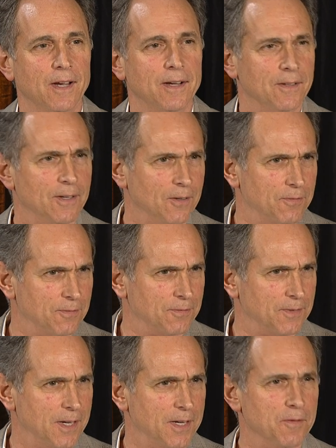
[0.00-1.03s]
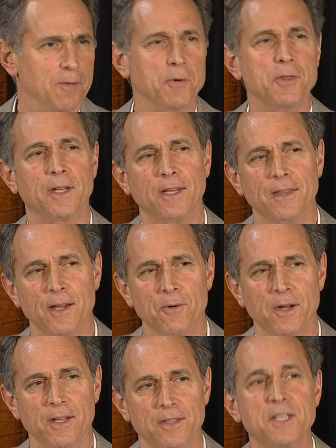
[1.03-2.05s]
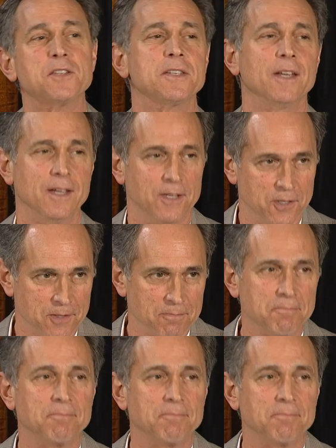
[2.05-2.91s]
I don't know if any of them are thinking that way at this stage.